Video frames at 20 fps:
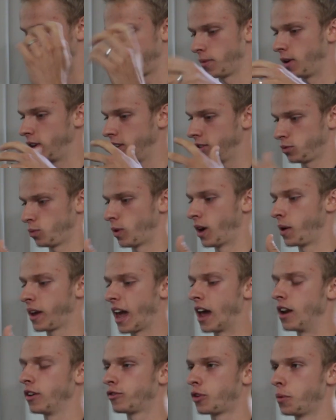What I'm
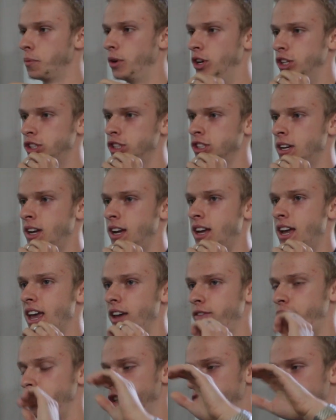getting from you is if
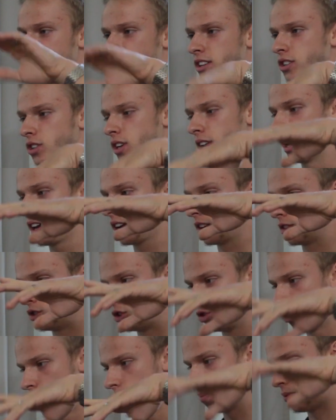you decide to like
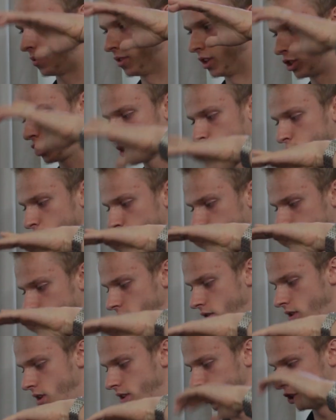drop the school
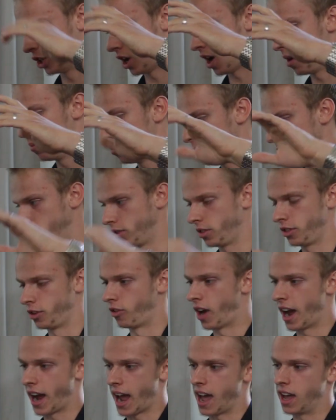job, the
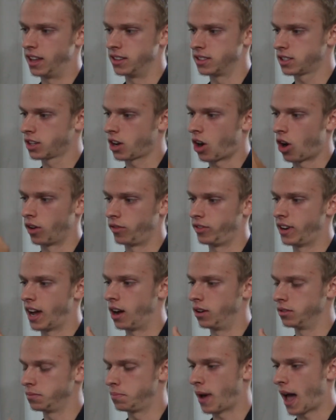right hand carved
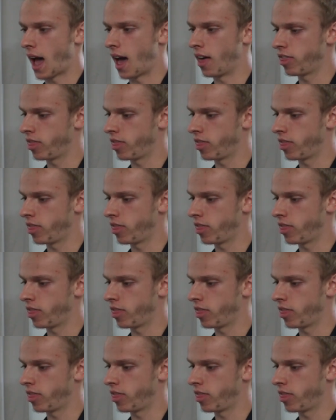out path,